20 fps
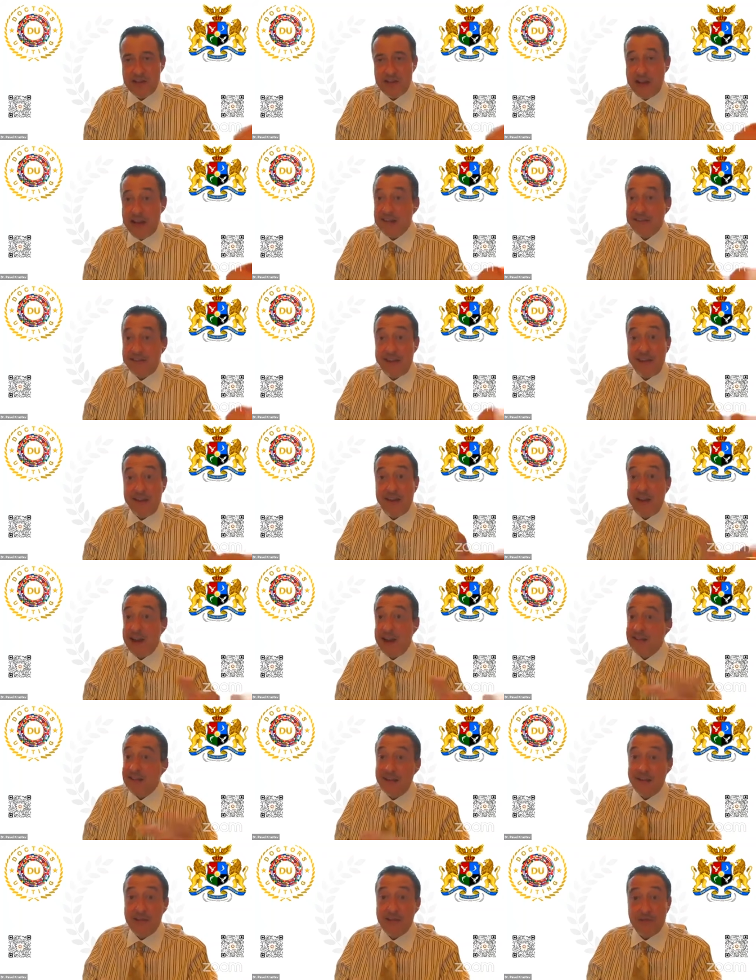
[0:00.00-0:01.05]
And I
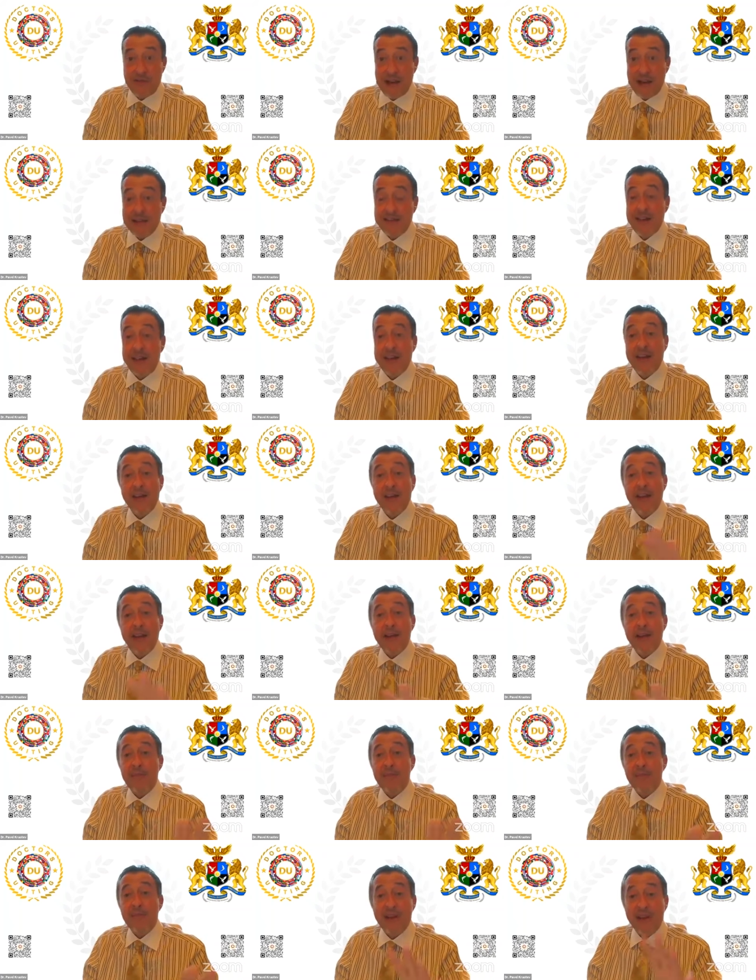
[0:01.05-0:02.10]
tell you, I take a
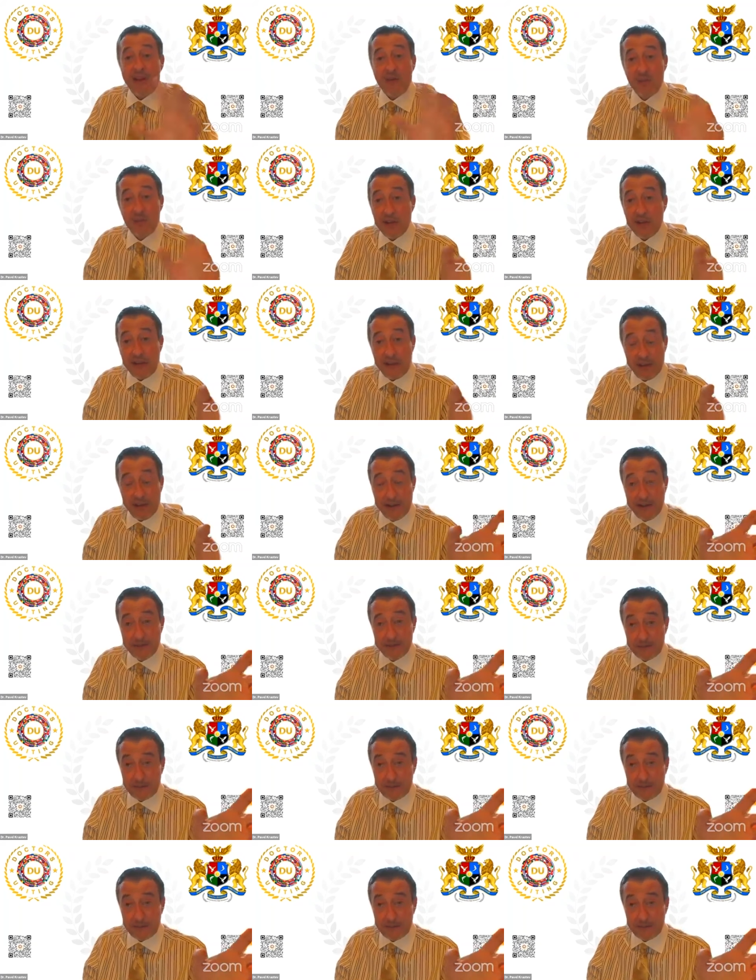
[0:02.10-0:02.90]
lot of pride in one thing.